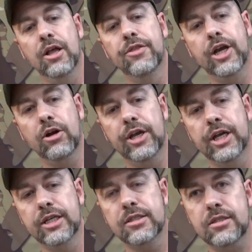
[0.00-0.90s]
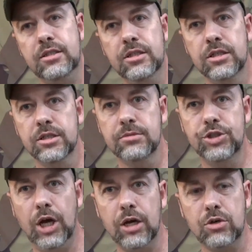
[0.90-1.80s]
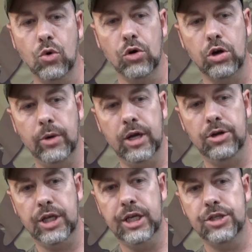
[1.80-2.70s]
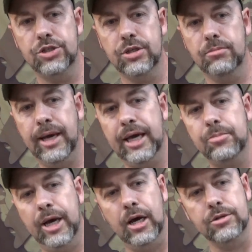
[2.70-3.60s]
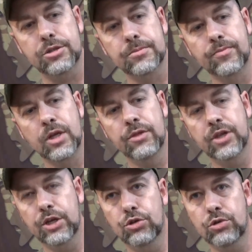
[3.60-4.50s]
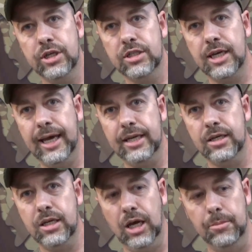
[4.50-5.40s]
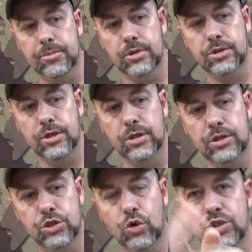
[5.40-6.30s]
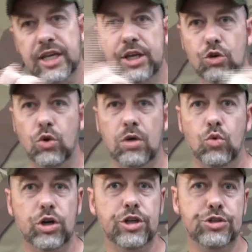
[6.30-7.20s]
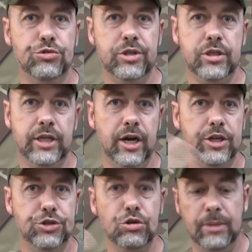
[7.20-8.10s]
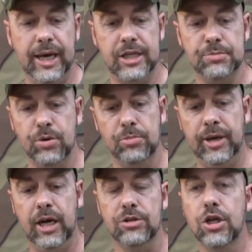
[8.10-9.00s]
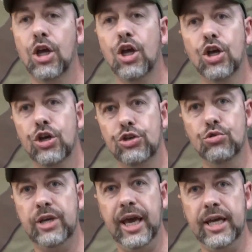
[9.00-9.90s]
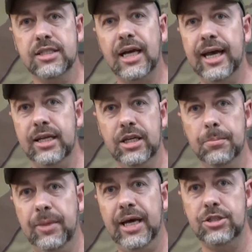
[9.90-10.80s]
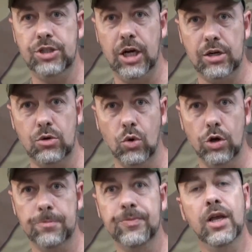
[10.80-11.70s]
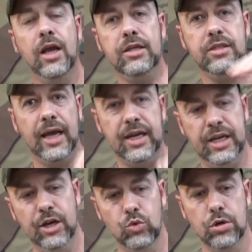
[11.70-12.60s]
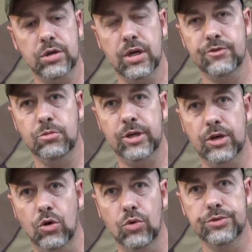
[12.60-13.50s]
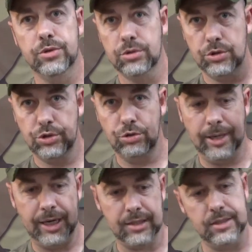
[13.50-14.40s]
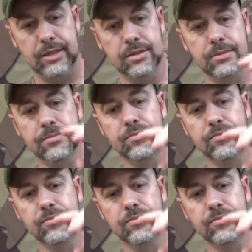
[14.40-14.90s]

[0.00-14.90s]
there is some shock cord around each mag pouch that you can tighten up. So say you only wanted to carry 2 mags per pouch. You can tighten up that shock cord and it will comfortably hold 2 magazines.